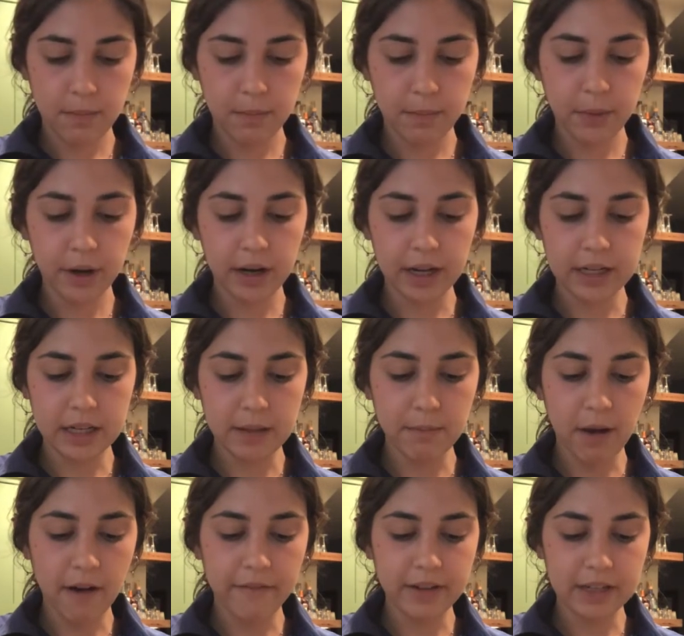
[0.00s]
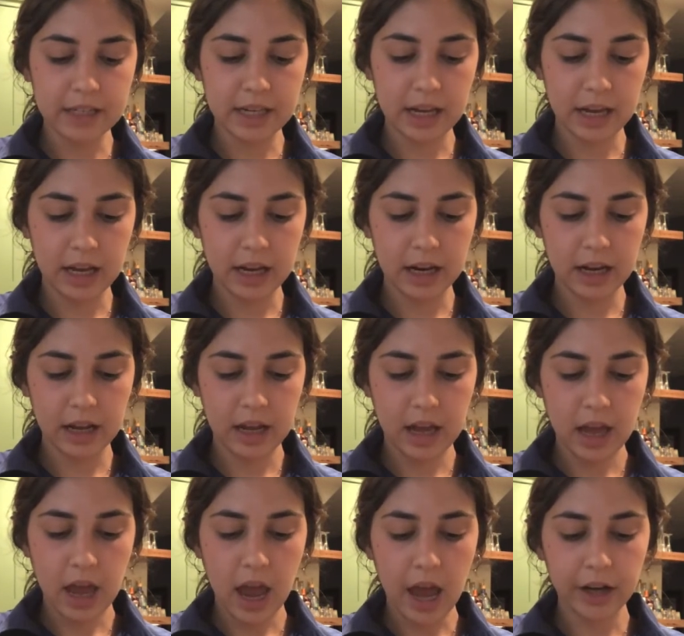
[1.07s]
put it into the muffin tin,
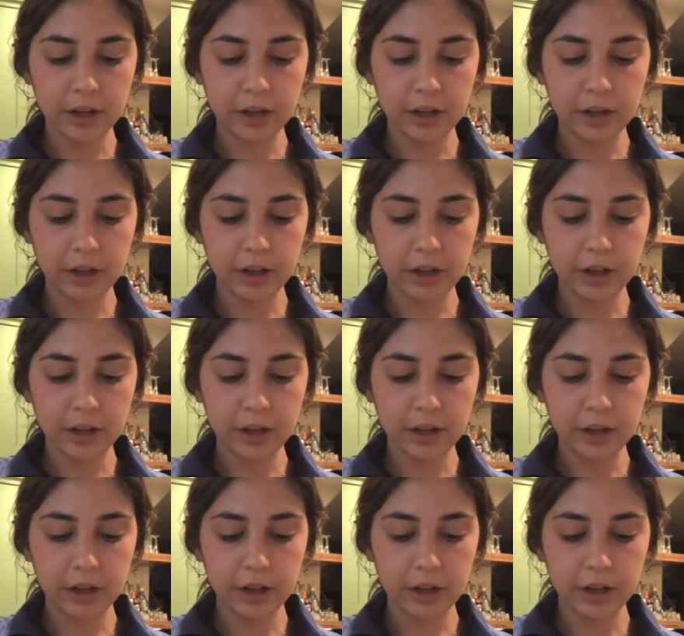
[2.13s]
and